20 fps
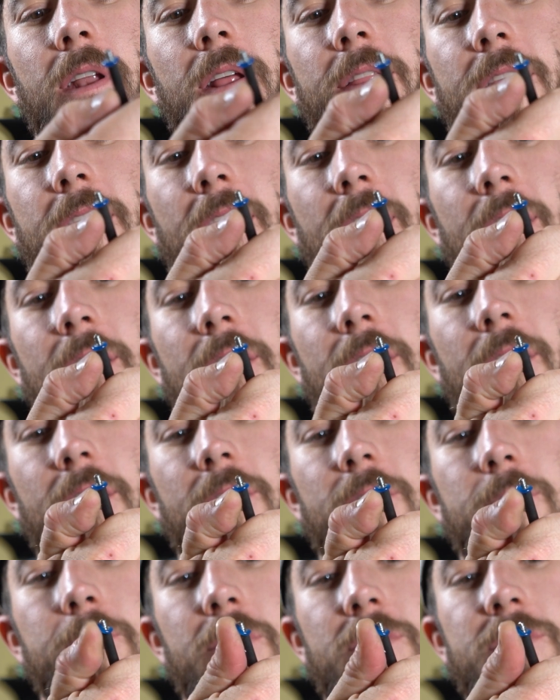on the end. I
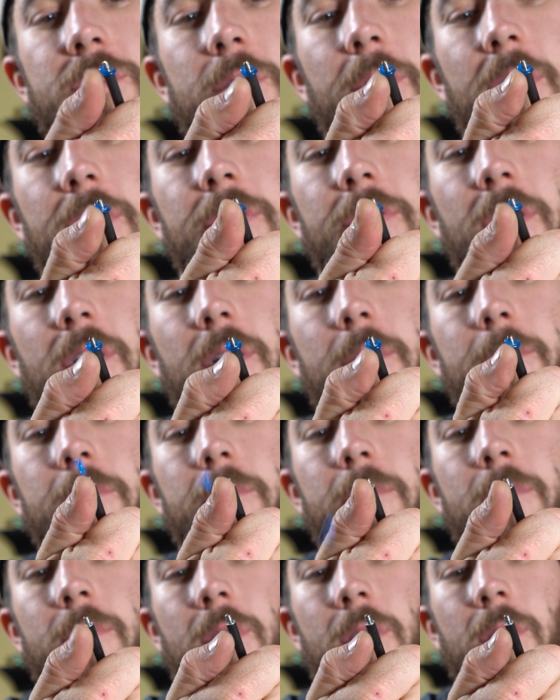just push on my thumb,
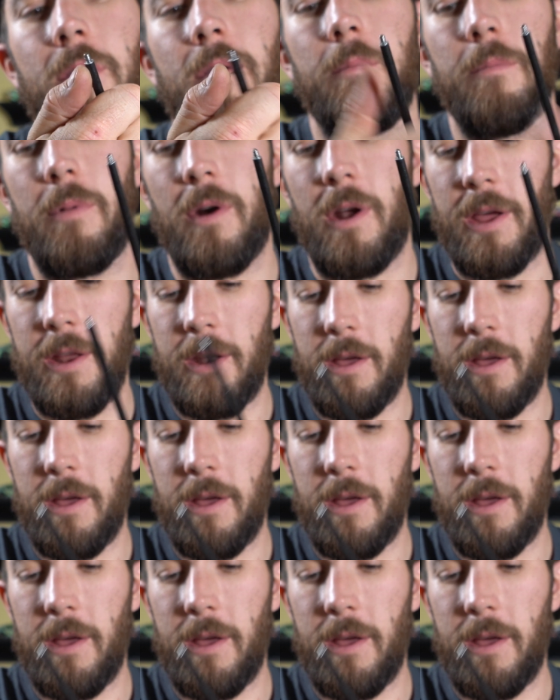pry it